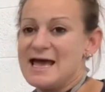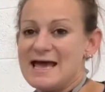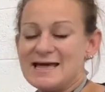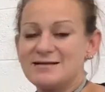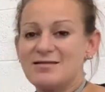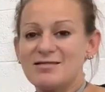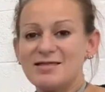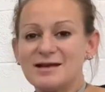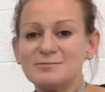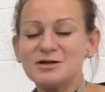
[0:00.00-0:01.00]
and
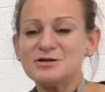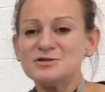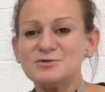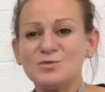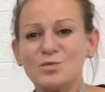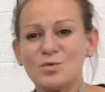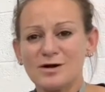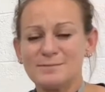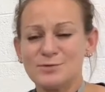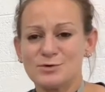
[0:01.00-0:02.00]
then I'm gonna do
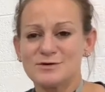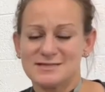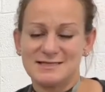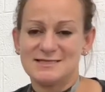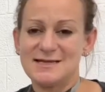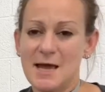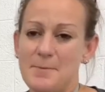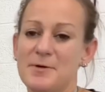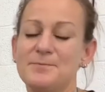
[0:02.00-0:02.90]
one more step.